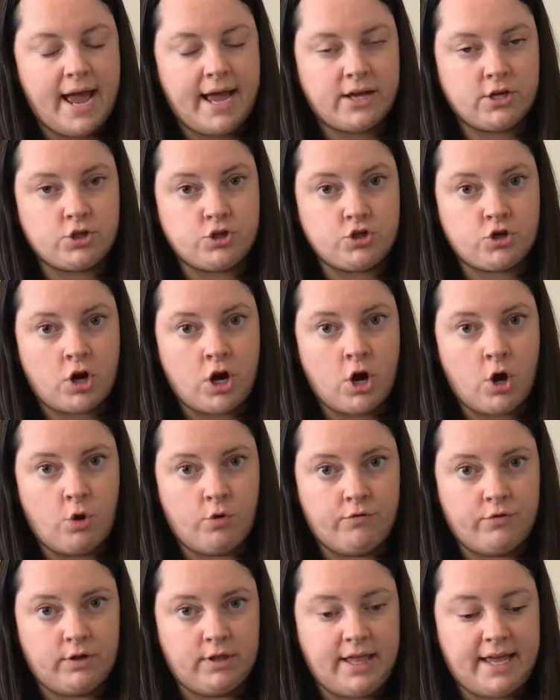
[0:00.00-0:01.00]
extra
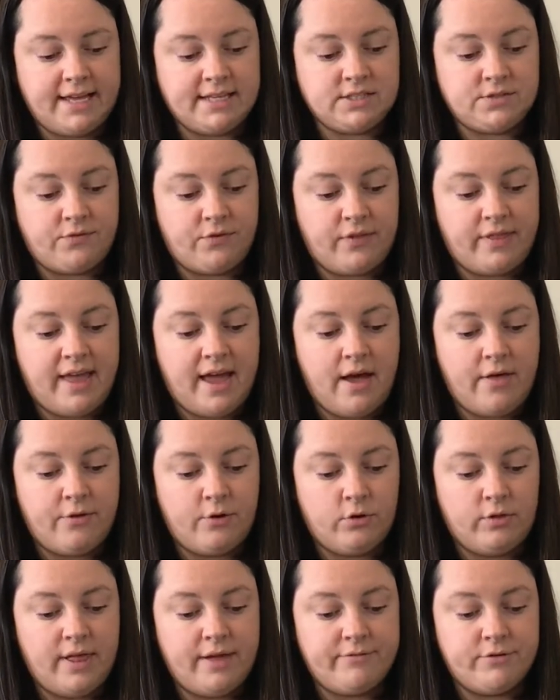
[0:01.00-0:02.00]
overlays for the
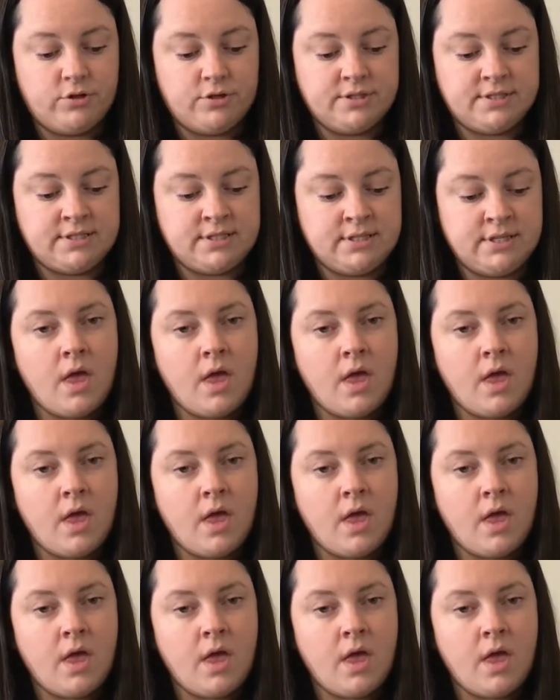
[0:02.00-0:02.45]
other levels.